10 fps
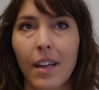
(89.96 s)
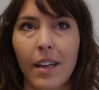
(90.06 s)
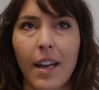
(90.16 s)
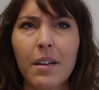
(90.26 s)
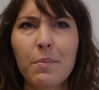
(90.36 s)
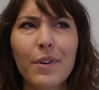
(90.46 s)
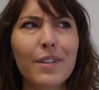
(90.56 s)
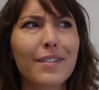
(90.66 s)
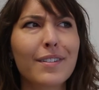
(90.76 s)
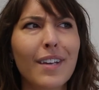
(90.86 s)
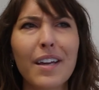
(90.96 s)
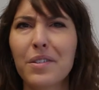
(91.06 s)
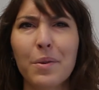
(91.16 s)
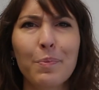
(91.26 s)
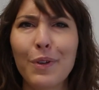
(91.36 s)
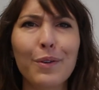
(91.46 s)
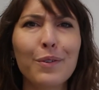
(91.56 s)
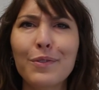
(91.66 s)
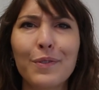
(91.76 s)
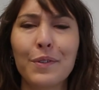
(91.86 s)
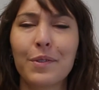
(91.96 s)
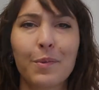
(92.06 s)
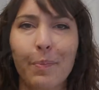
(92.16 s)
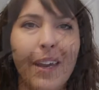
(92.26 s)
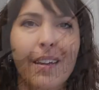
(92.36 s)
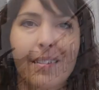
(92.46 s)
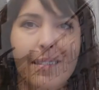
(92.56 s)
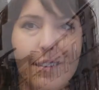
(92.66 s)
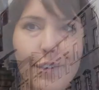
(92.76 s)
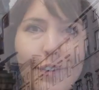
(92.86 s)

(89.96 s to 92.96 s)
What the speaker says: And Edinburgh is such a beautiful space to